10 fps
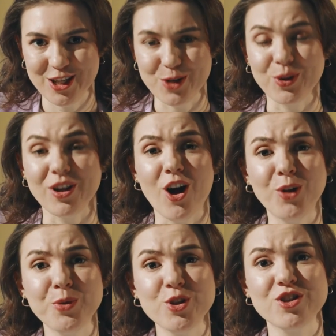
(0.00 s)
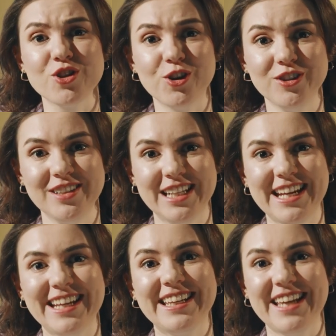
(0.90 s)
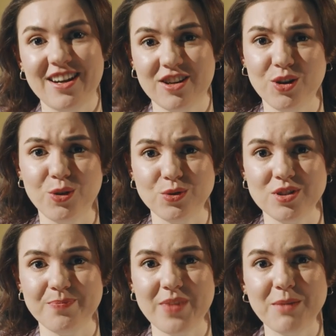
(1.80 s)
you will almost certainly get a cold,